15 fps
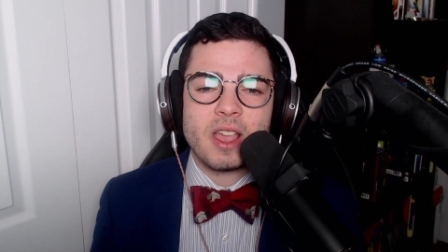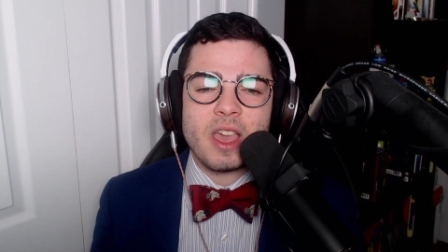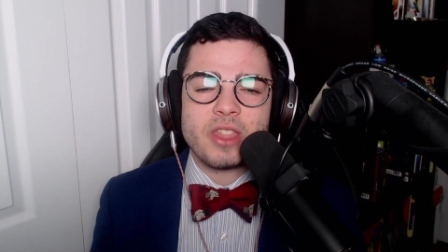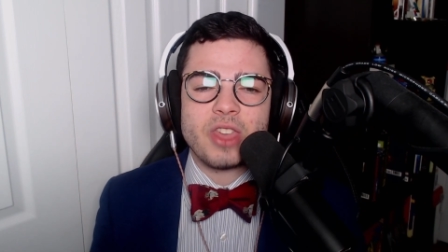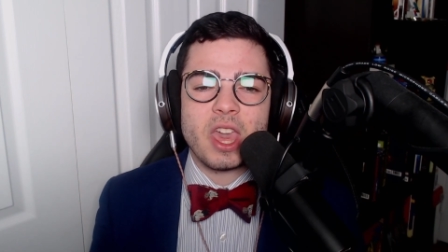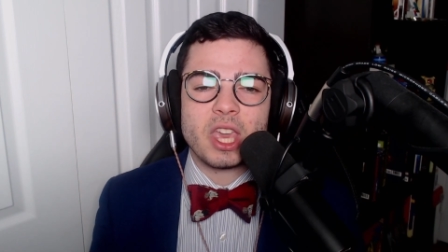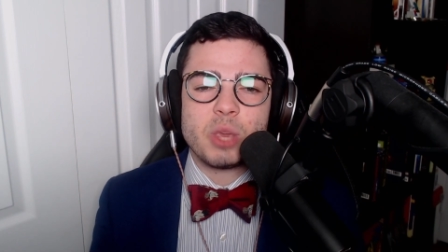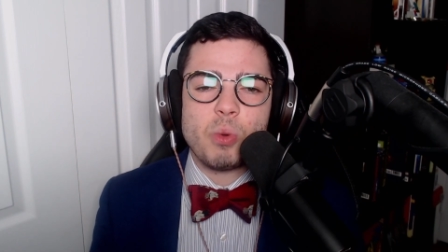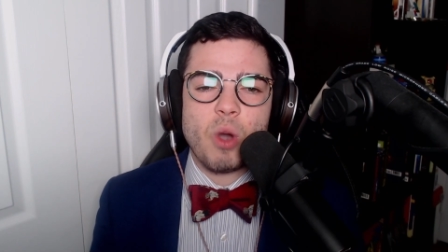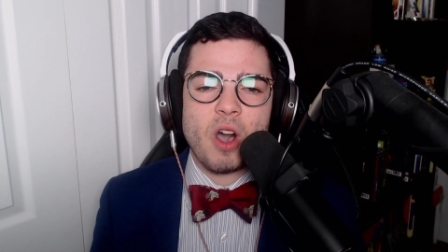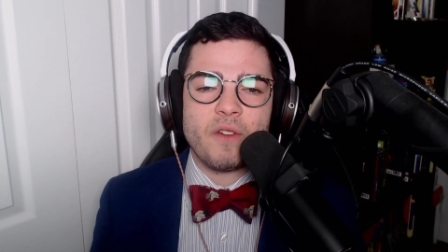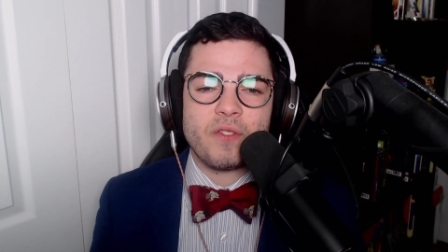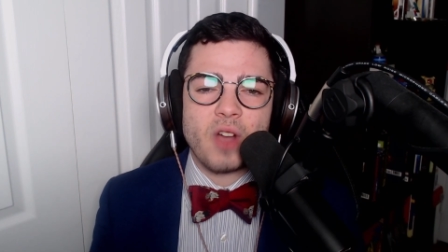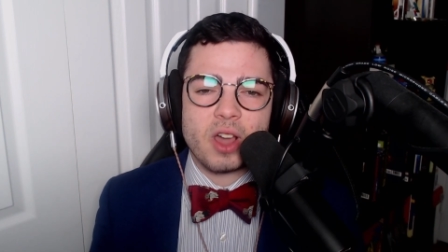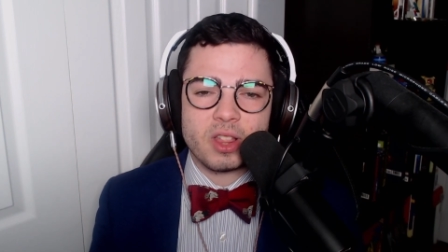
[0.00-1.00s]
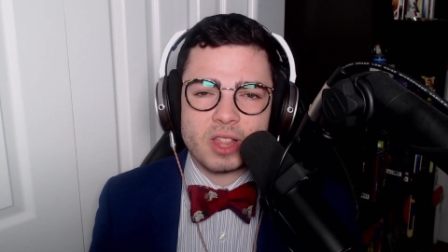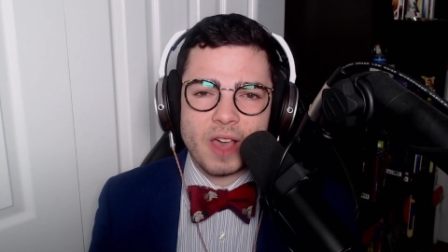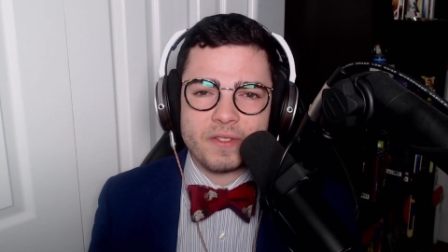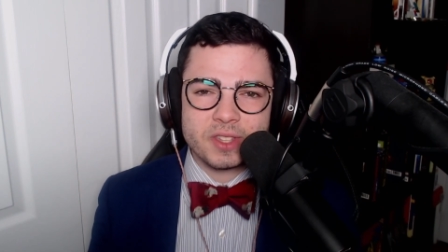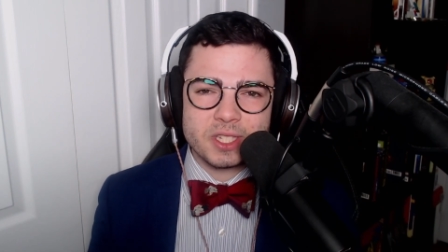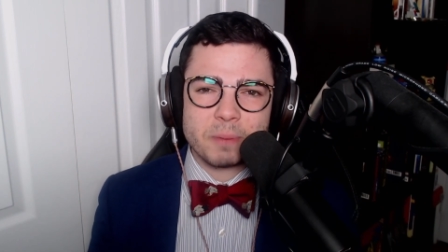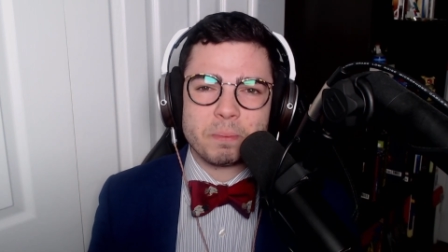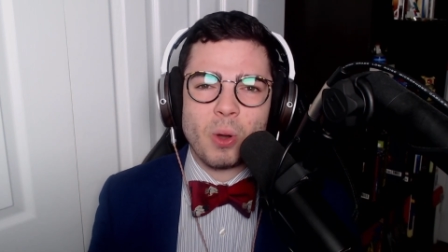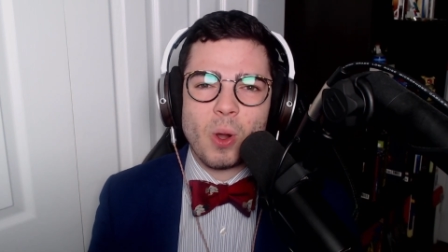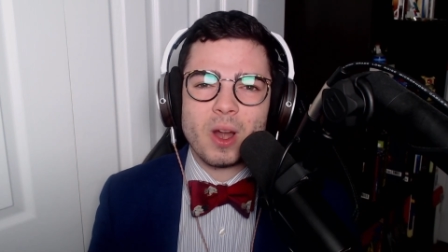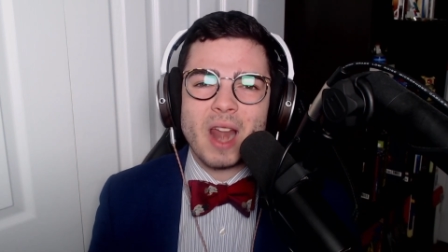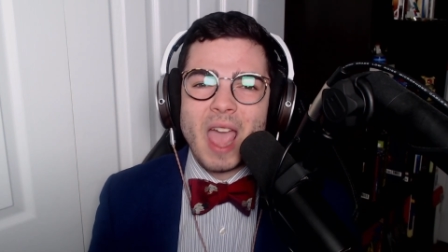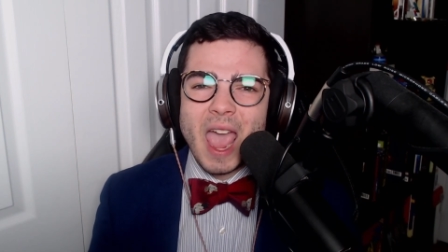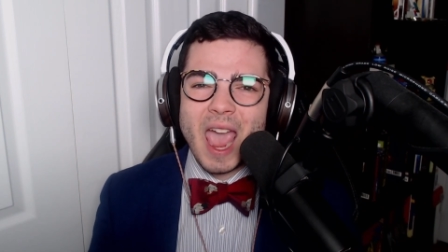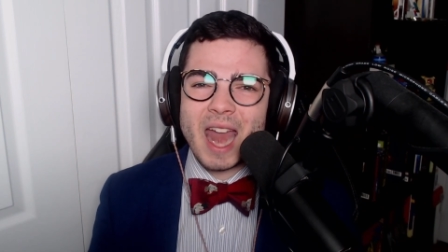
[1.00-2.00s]
Thank you all for all the love and support,
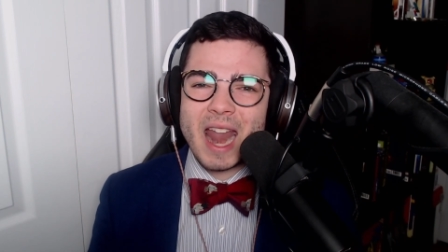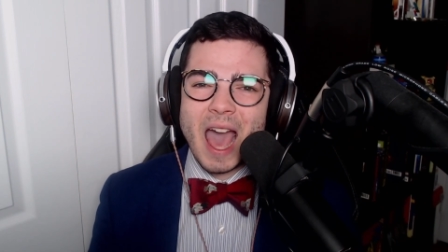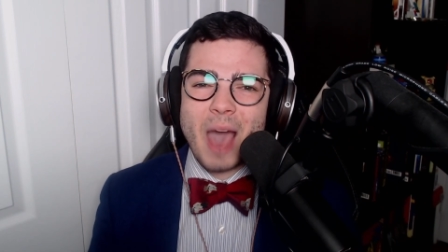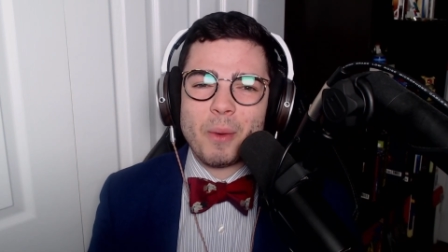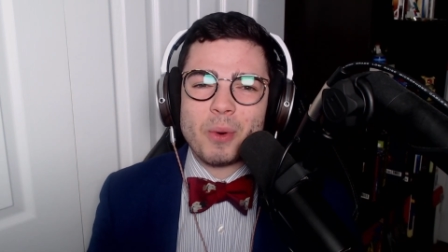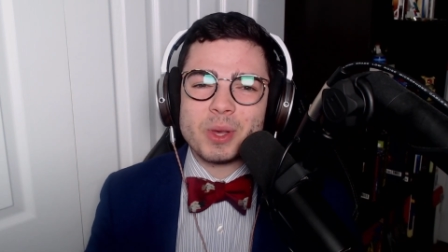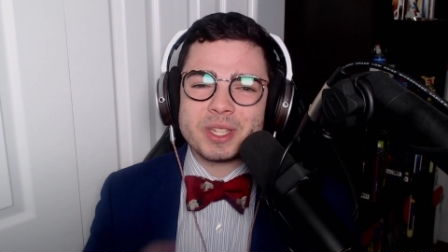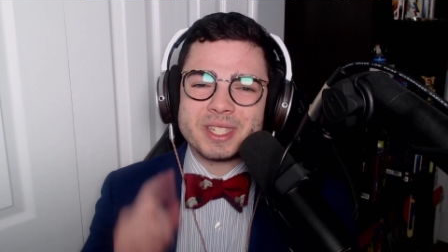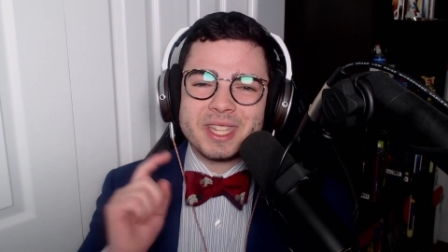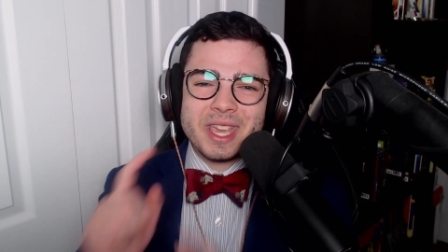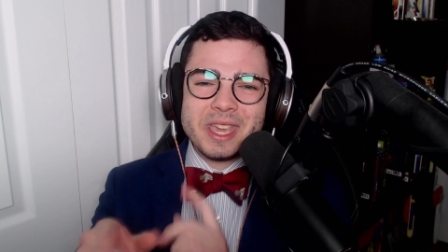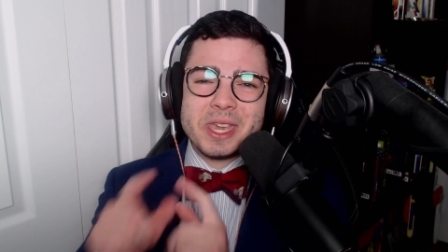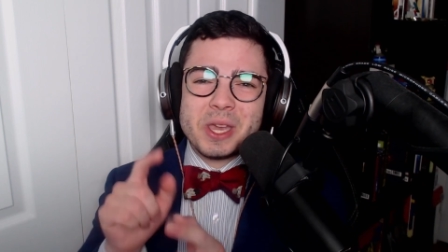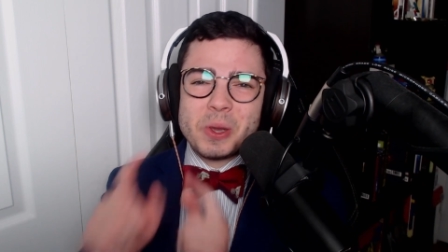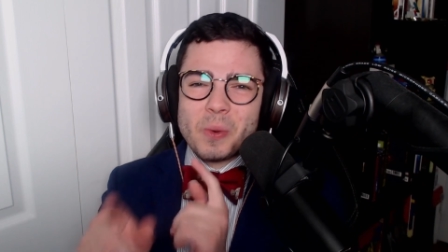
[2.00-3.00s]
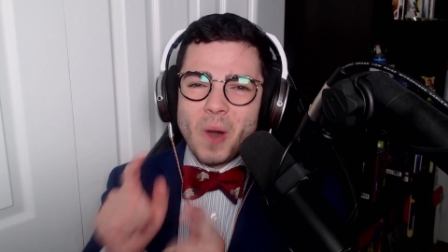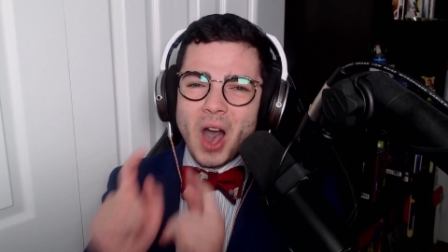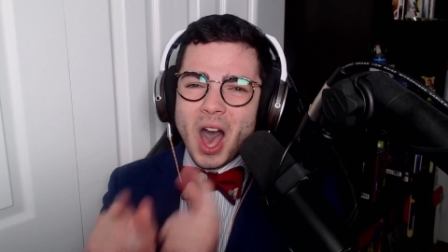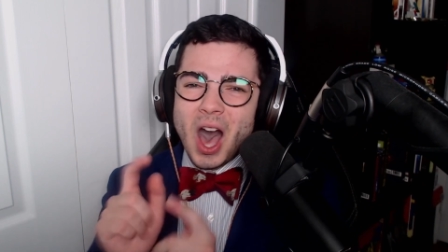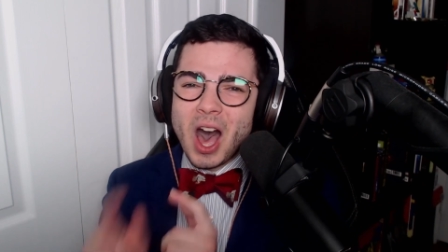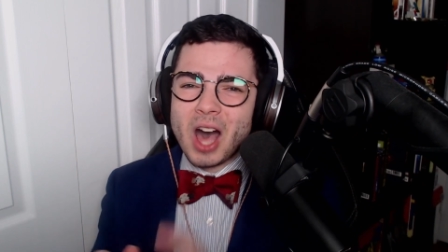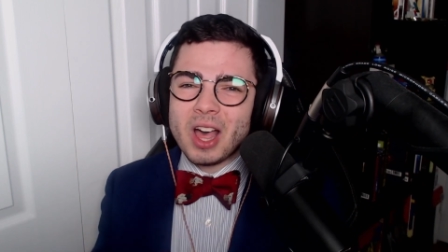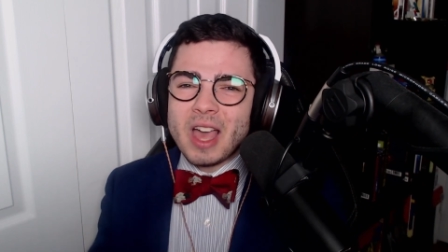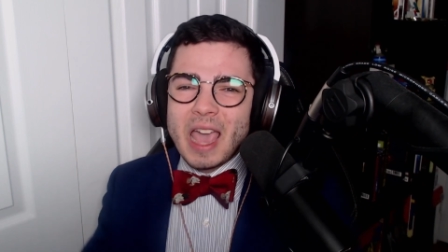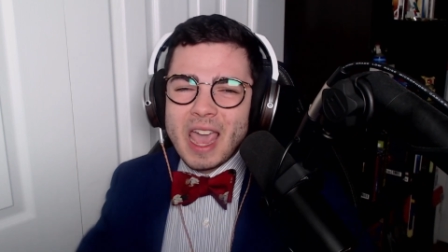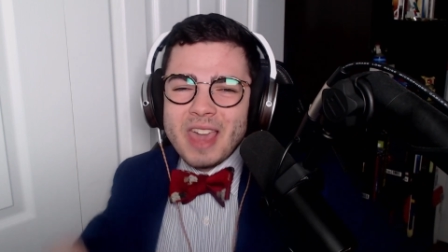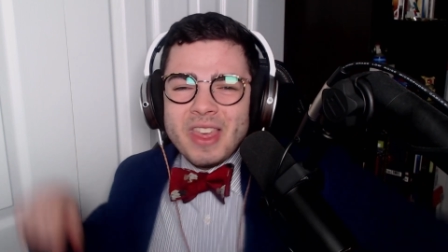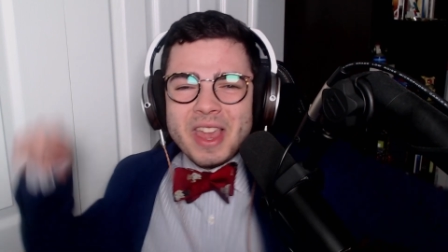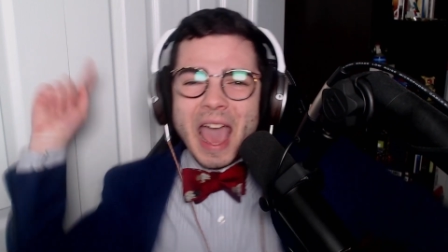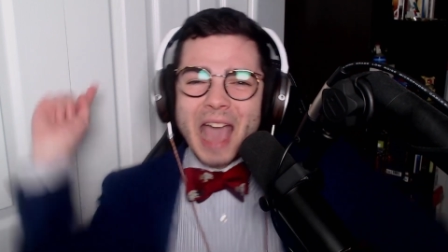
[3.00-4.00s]
and I will see you all in
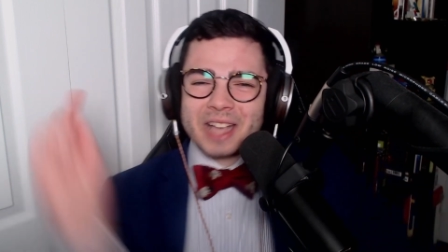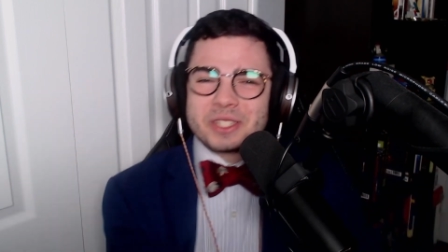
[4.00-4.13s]
the next